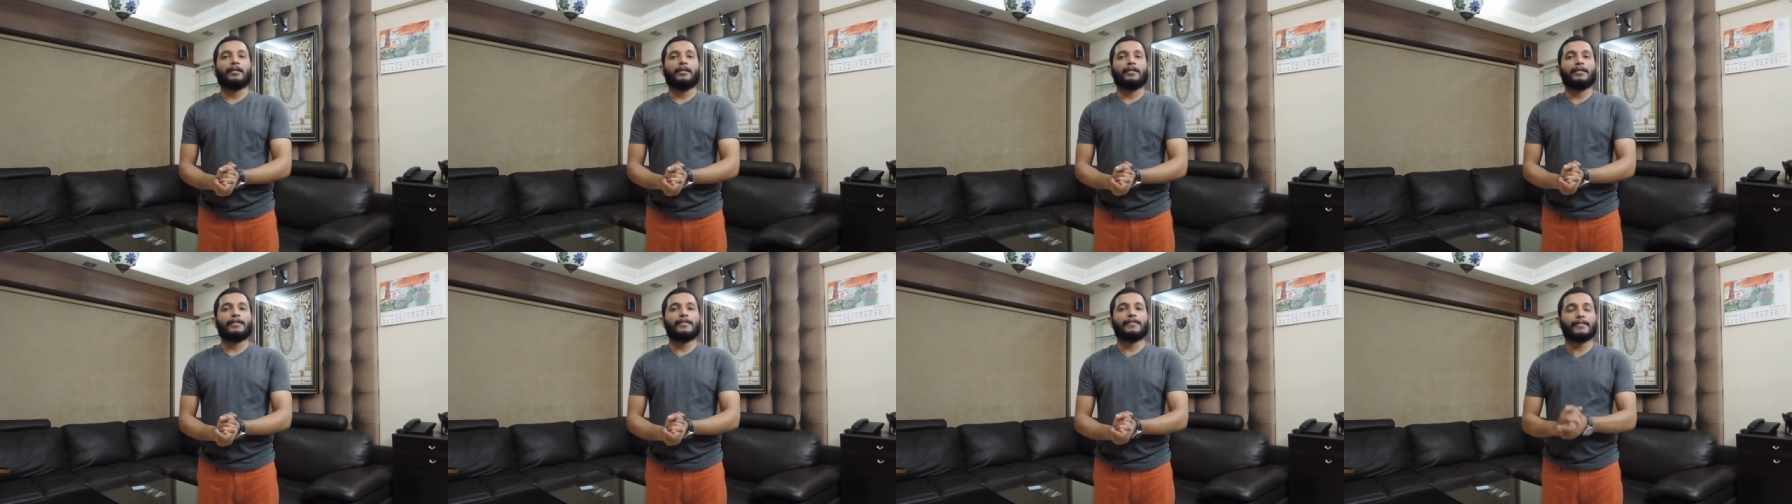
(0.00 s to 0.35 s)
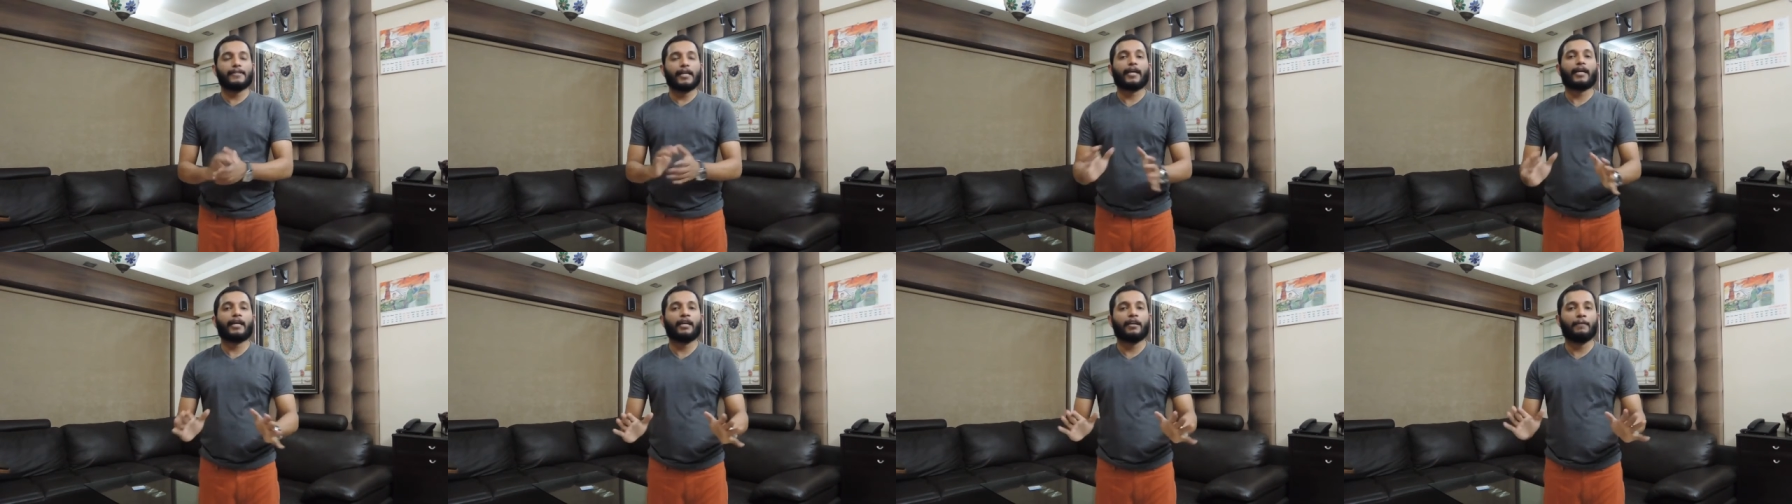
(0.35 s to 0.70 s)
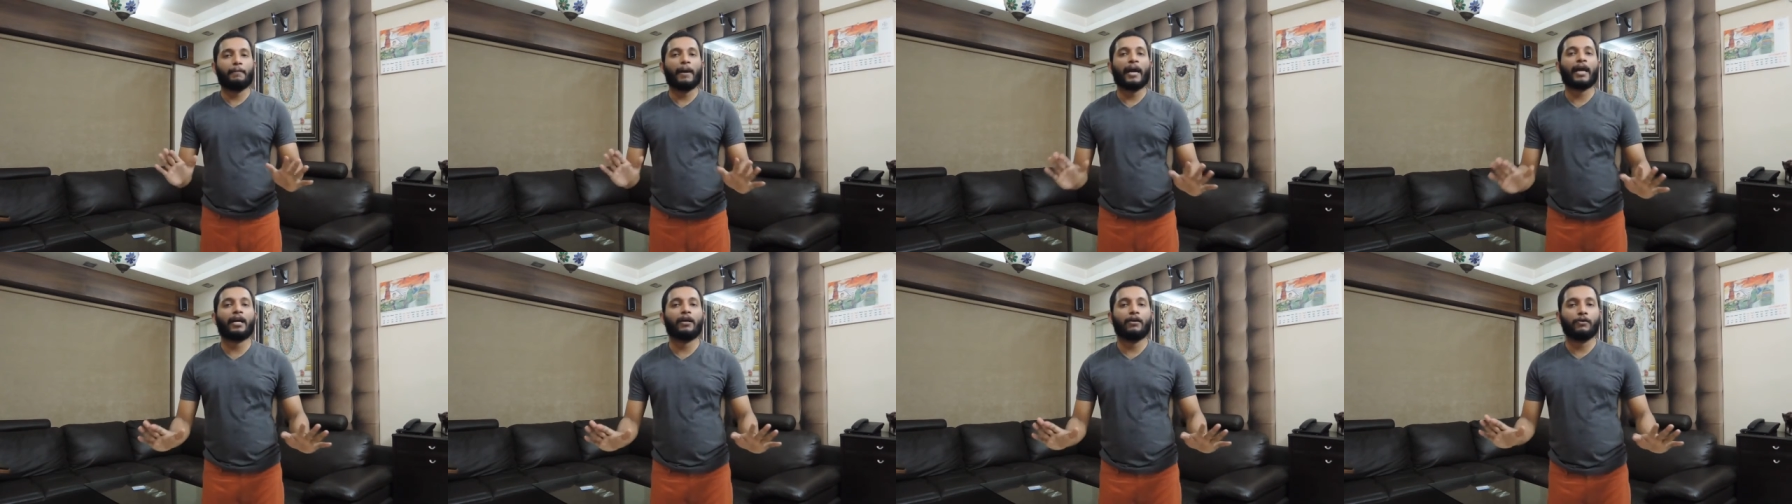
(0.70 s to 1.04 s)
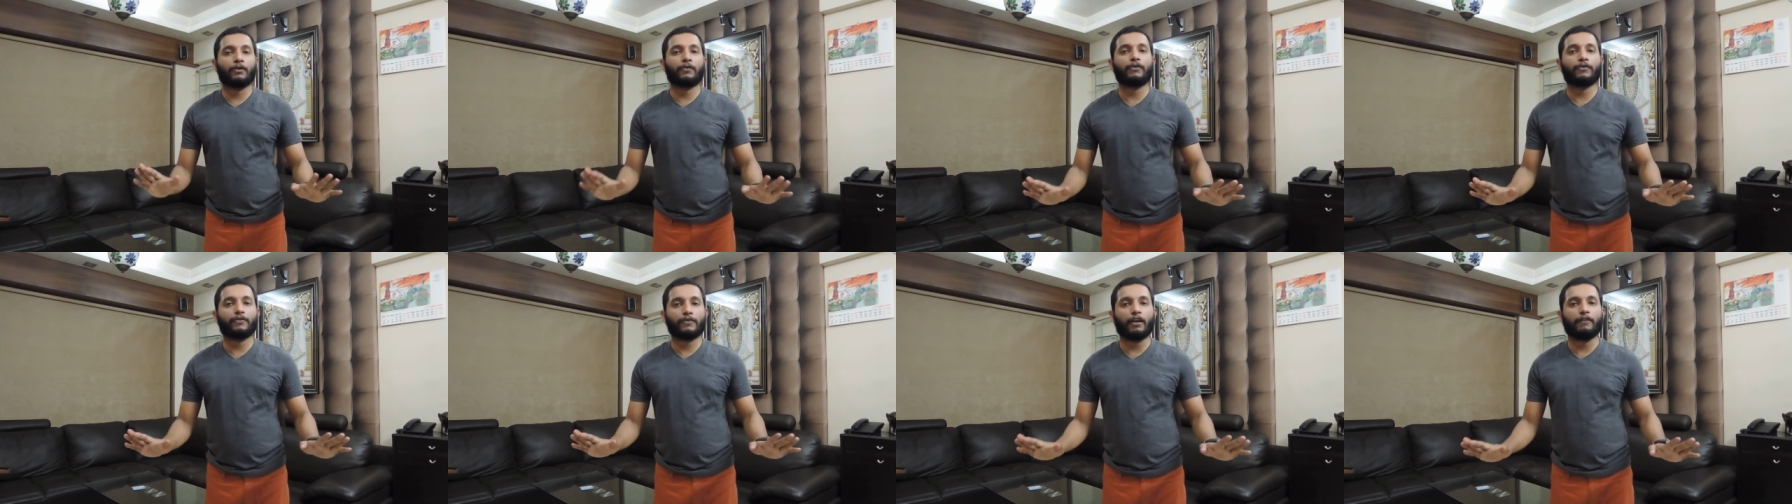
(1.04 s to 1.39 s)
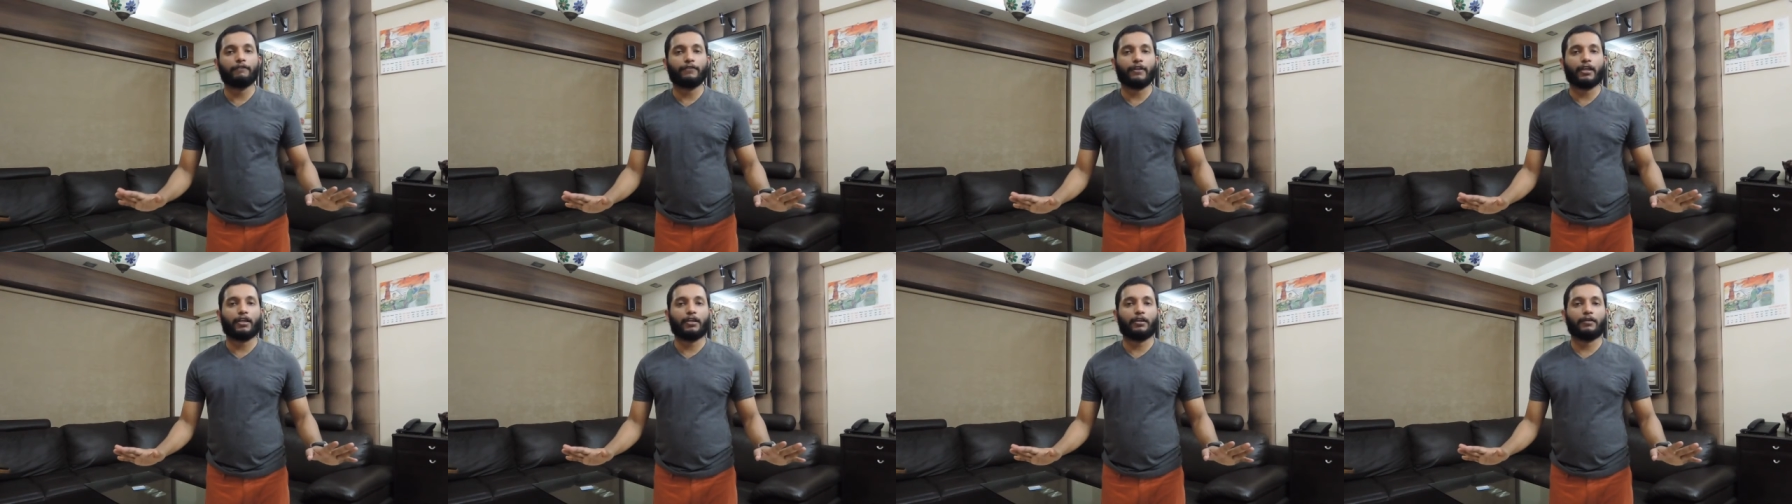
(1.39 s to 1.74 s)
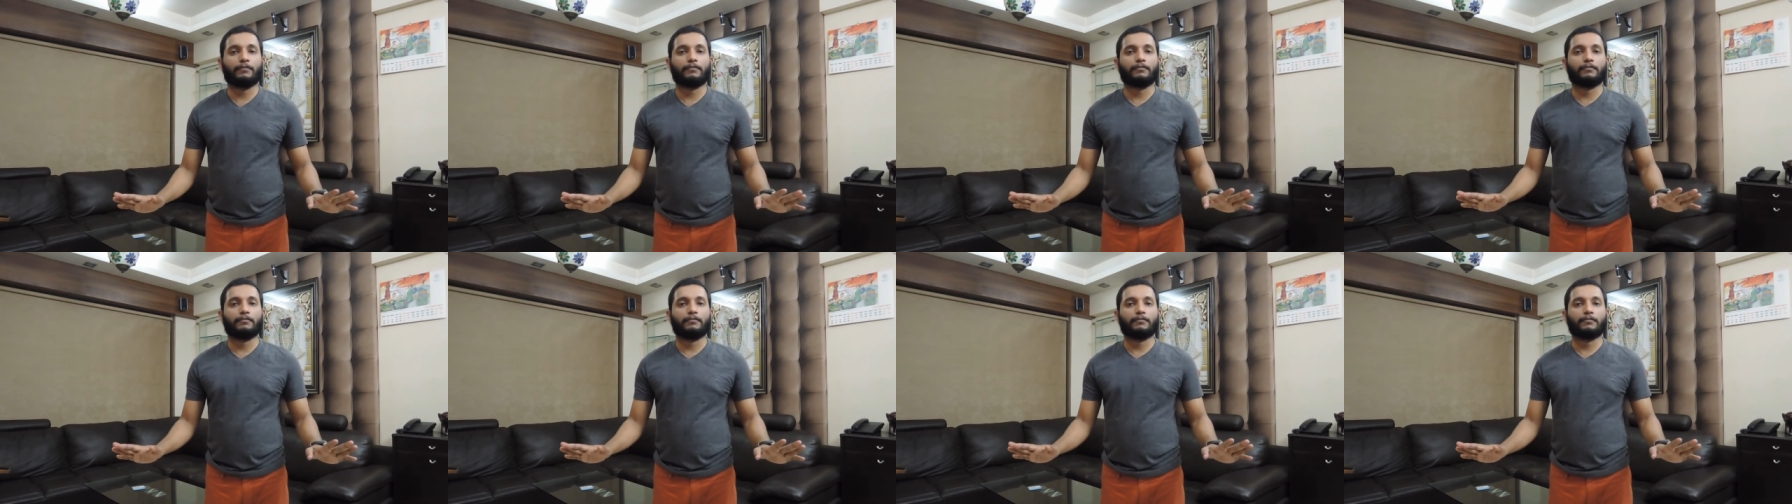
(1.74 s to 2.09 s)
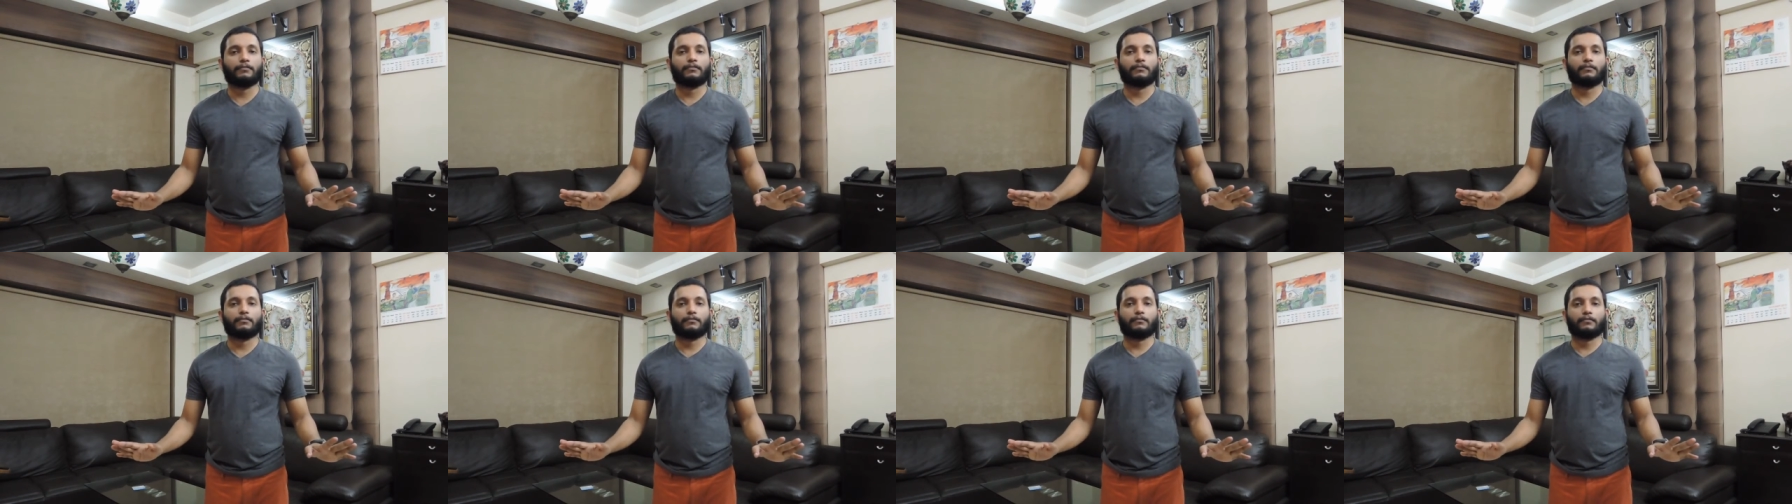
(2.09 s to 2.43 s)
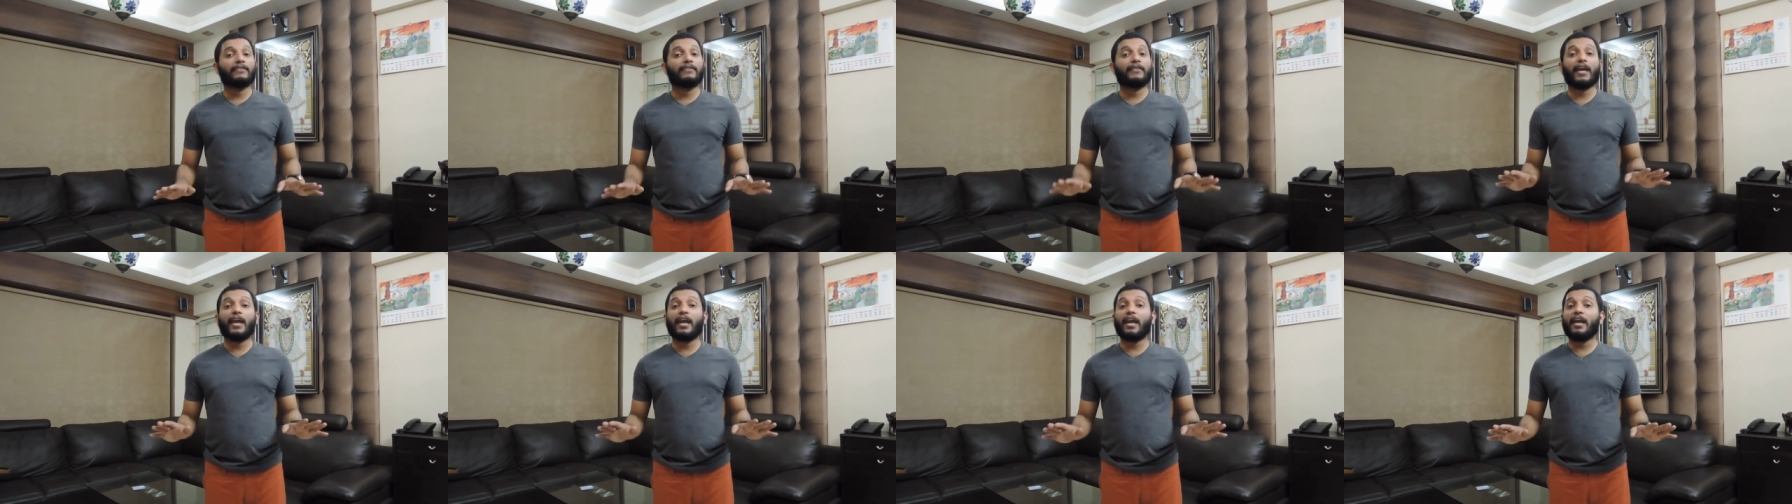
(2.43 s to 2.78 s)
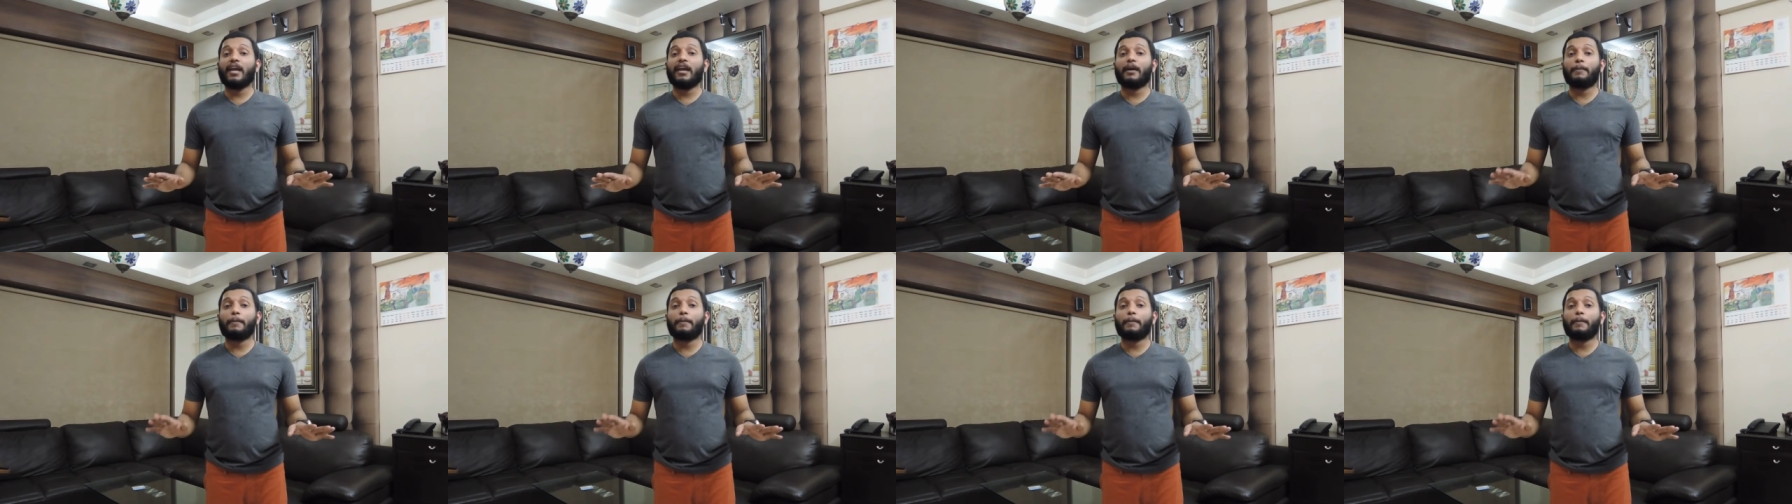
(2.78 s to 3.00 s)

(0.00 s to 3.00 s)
stuck in a Bangalore traffic. They